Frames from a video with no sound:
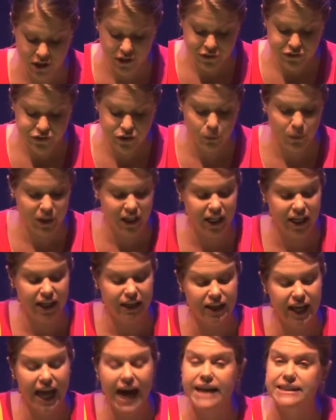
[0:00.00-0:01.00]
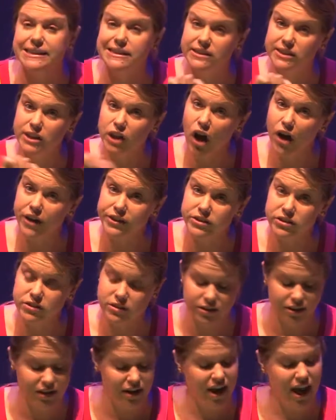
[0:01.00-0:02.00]
So we're going to cut a slot,
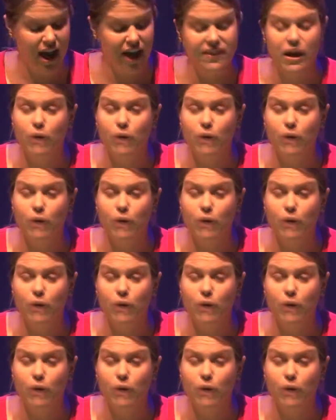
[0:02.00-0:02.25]
and